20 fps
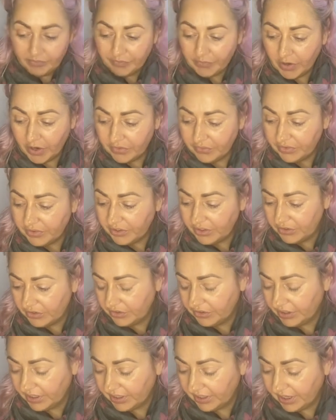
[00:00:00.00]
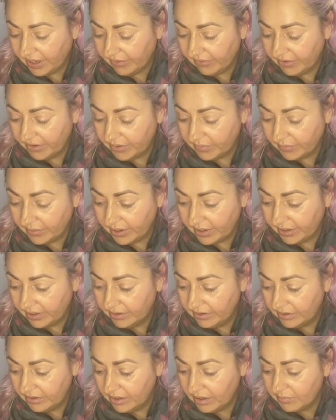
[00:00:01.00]
I really do get carried away.
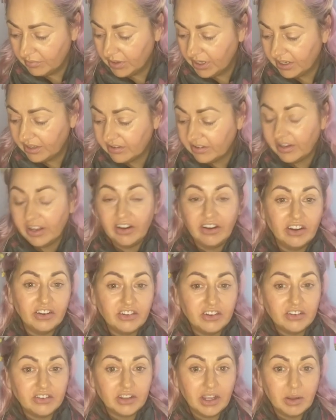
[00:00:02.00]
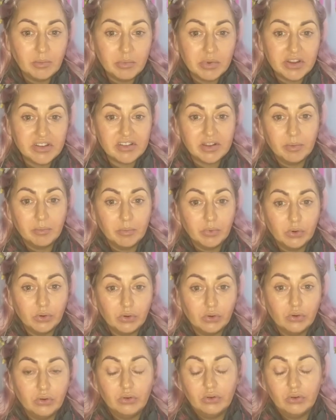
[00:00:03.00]
I'm like, Sarah, just keep it simple.